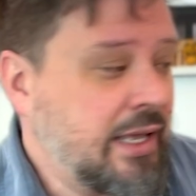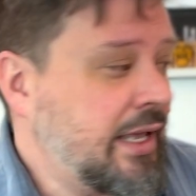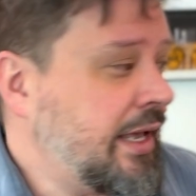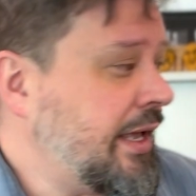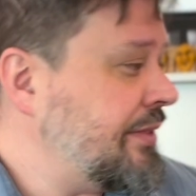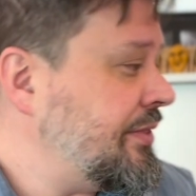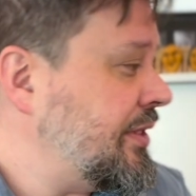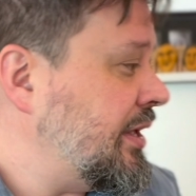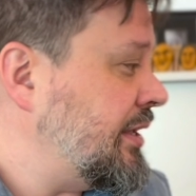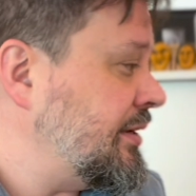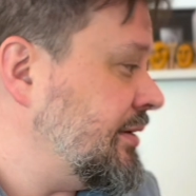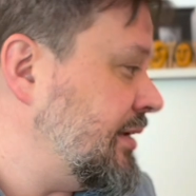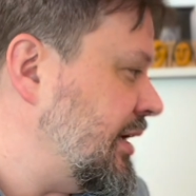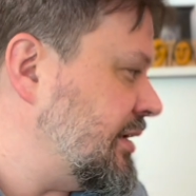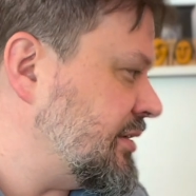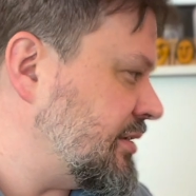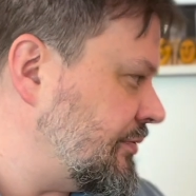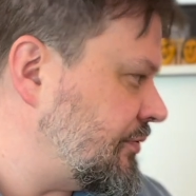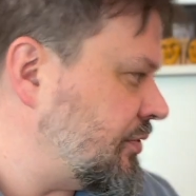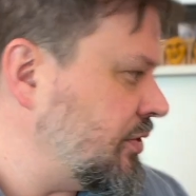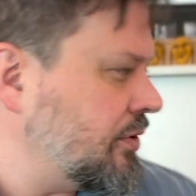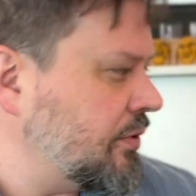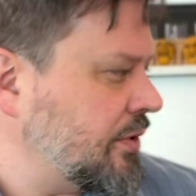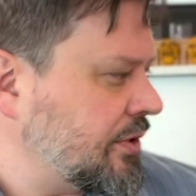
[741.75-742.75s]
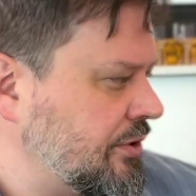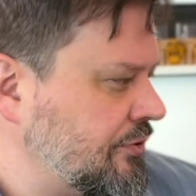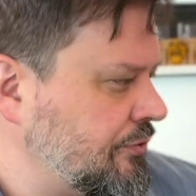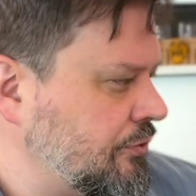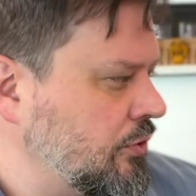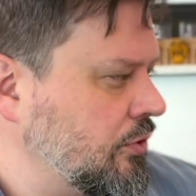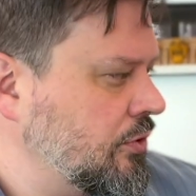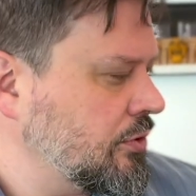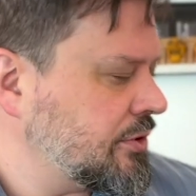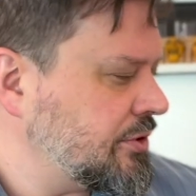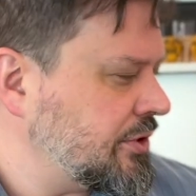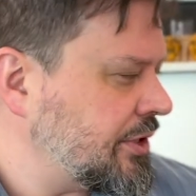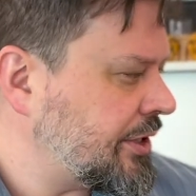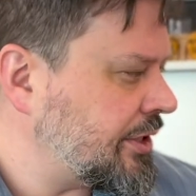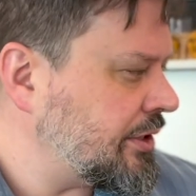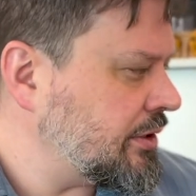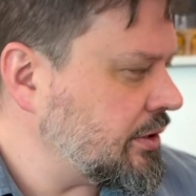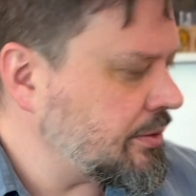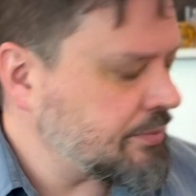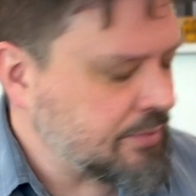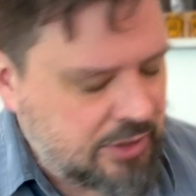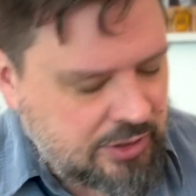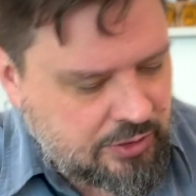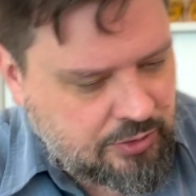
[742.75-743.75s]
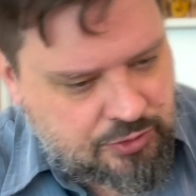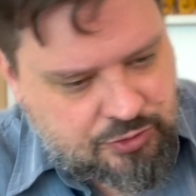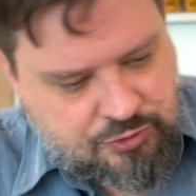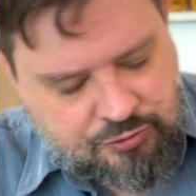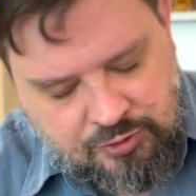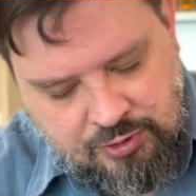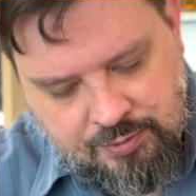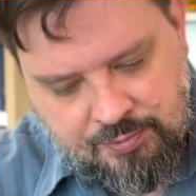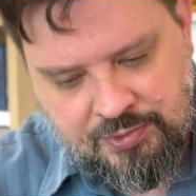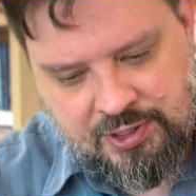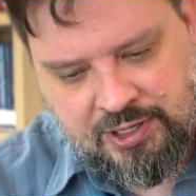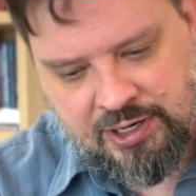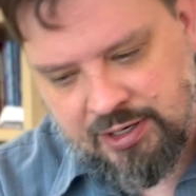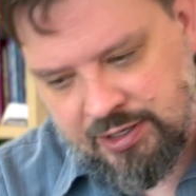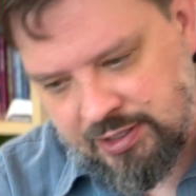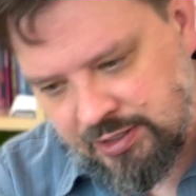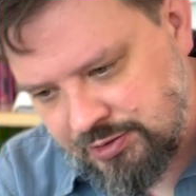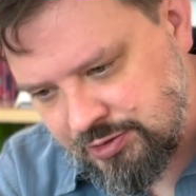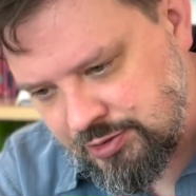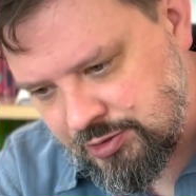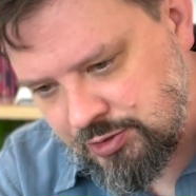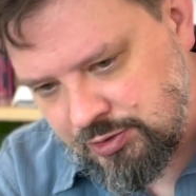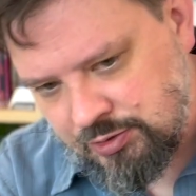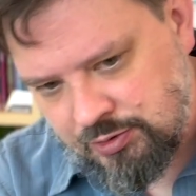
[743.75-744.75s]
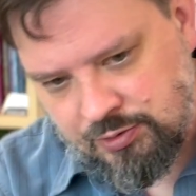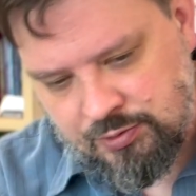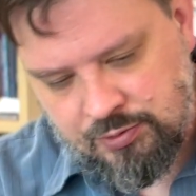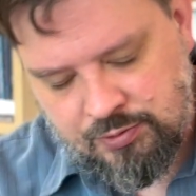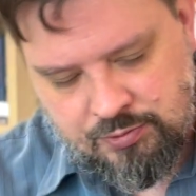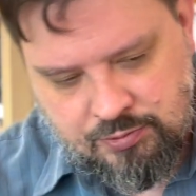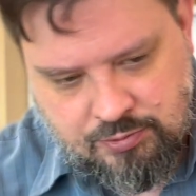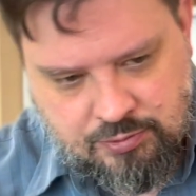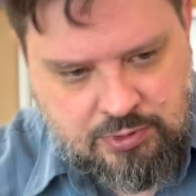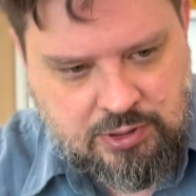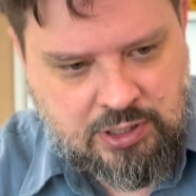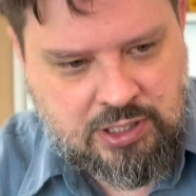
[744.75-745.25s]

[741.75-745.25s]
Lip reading: And then, yes, if you're going the full curriculum, it goes from there into,